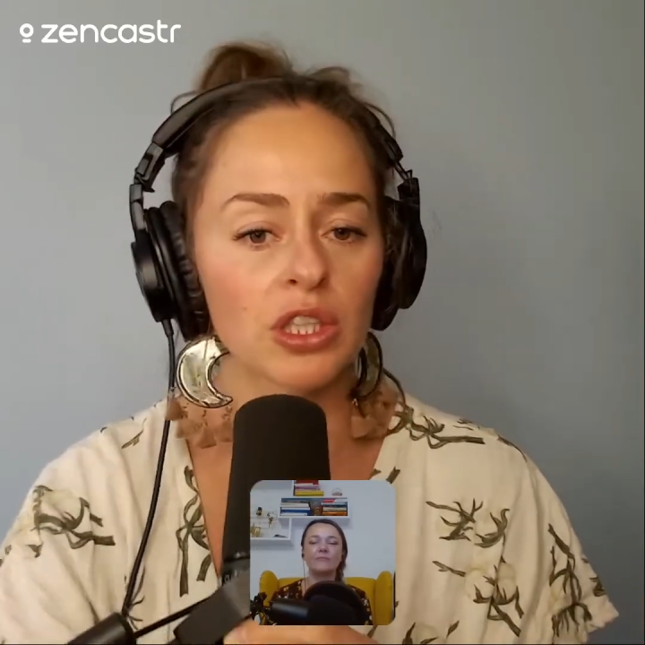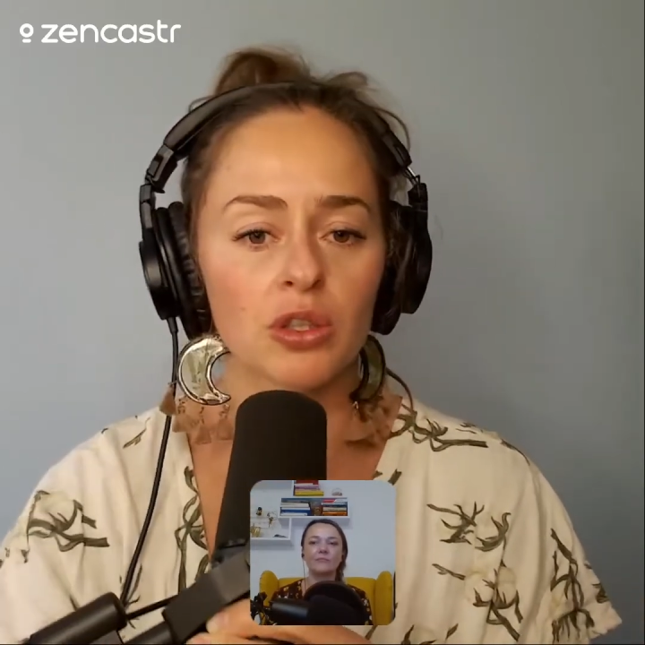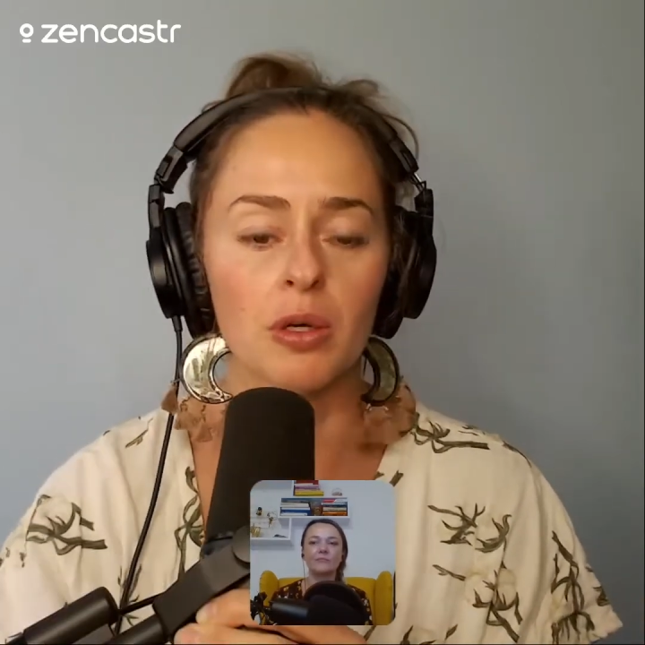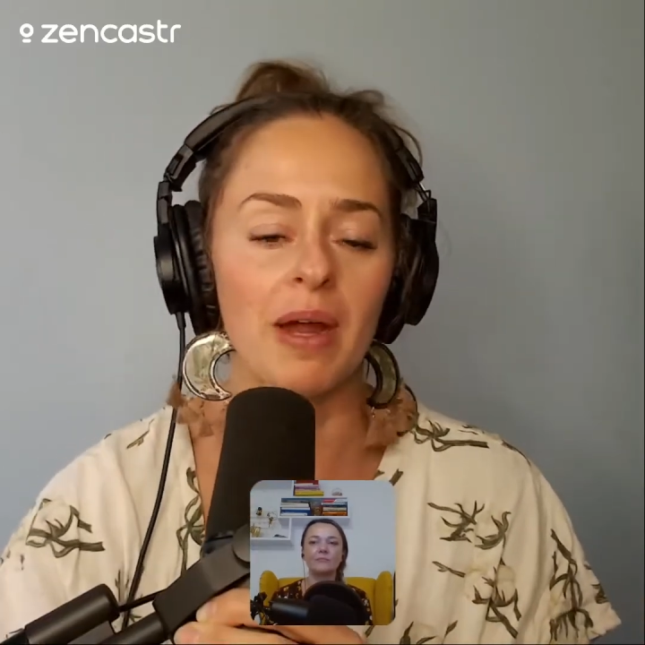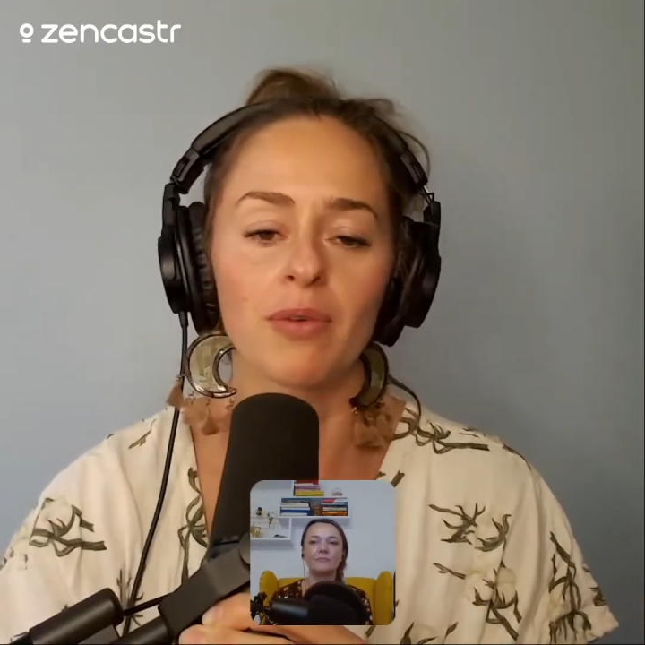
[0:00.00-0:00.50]
do
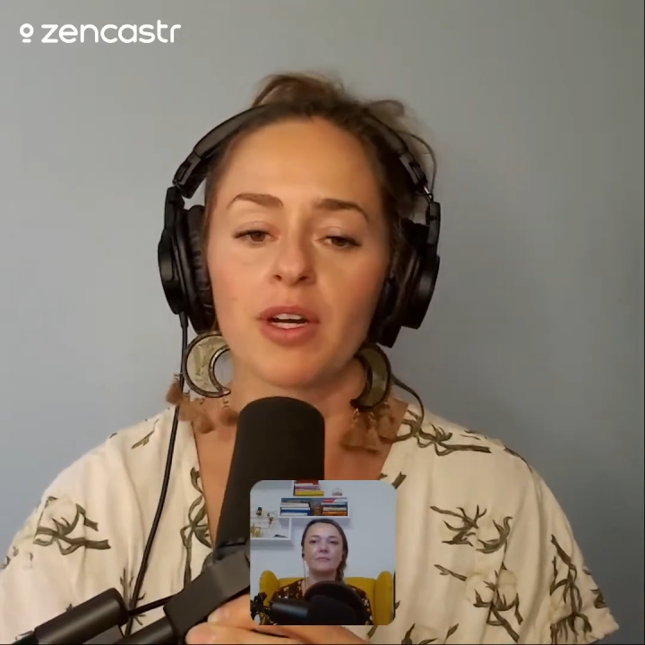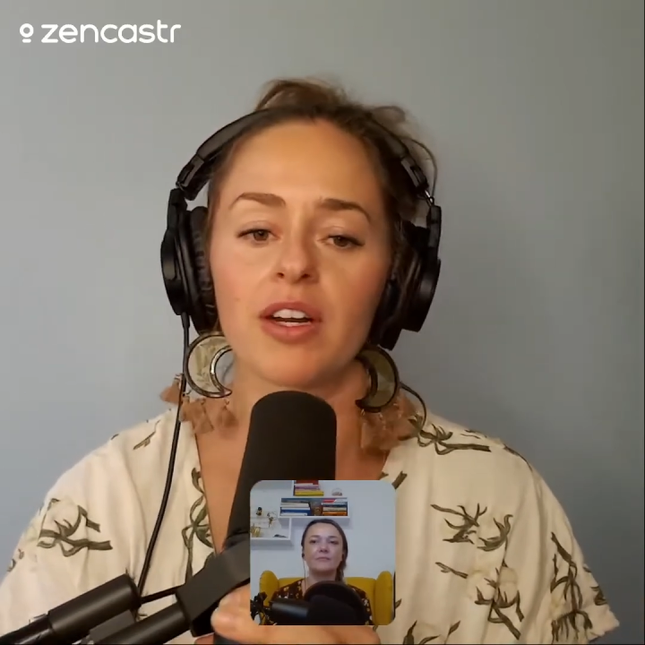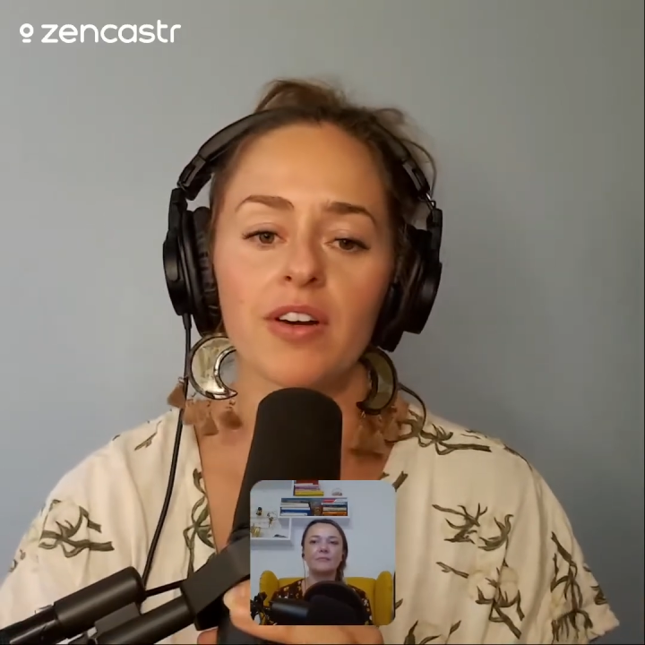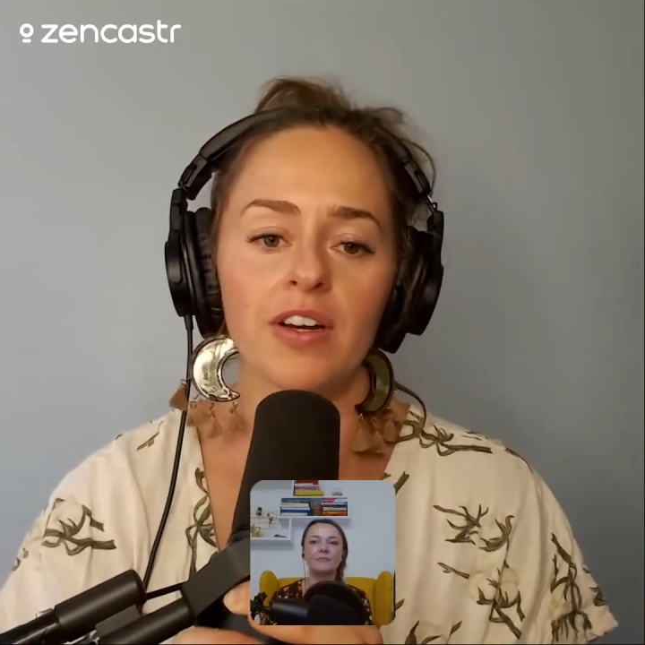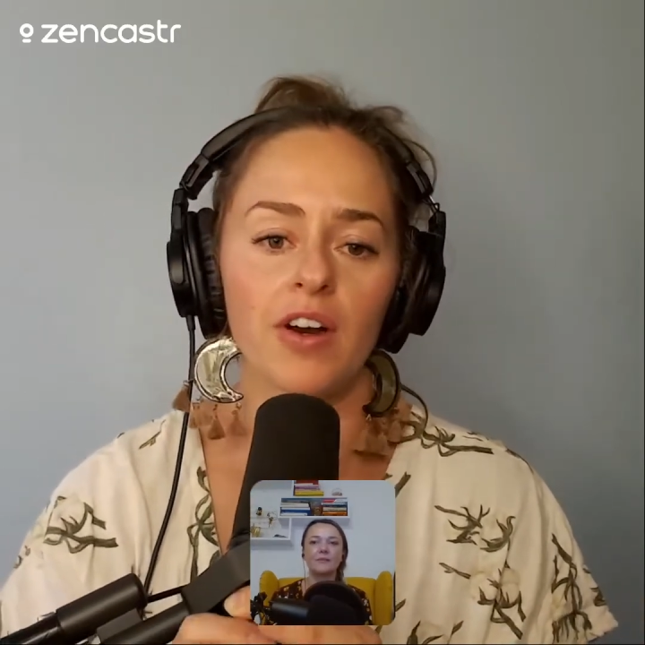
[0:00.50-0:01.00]
them every
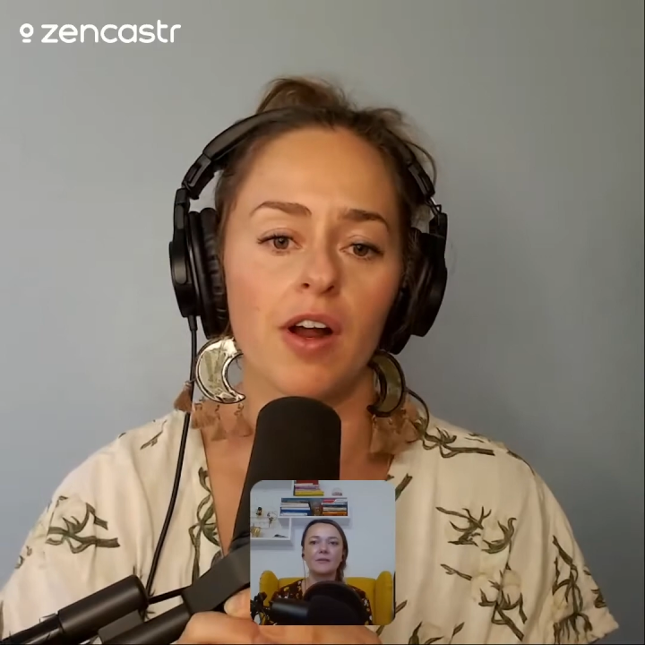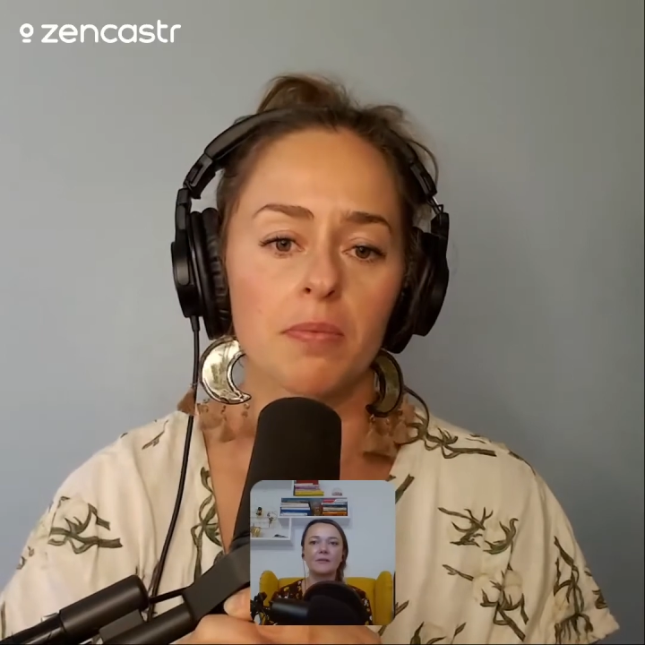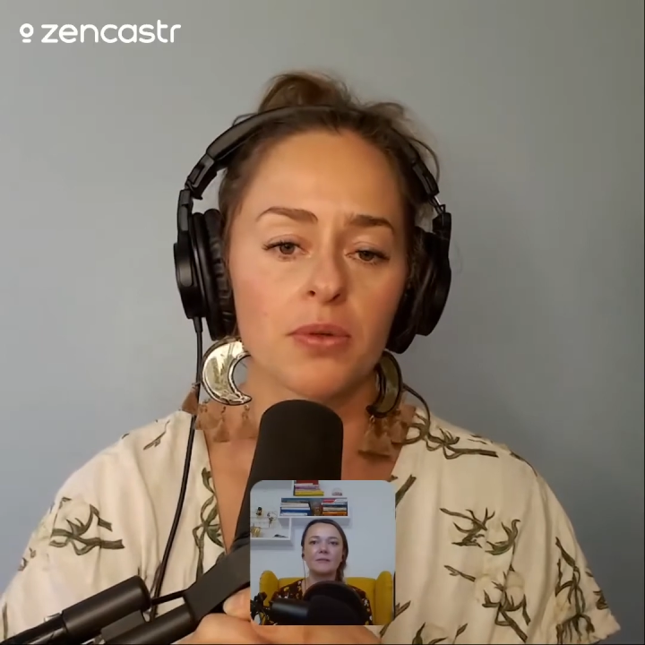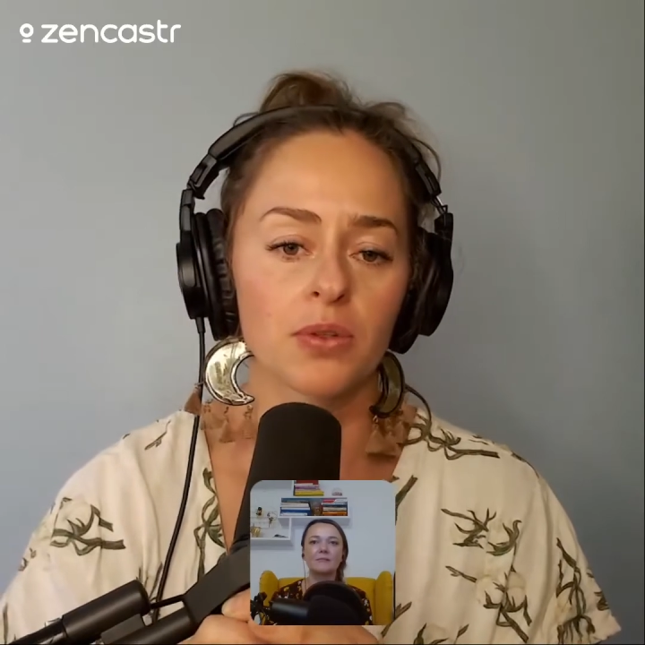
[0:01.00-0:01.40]
year in Europe.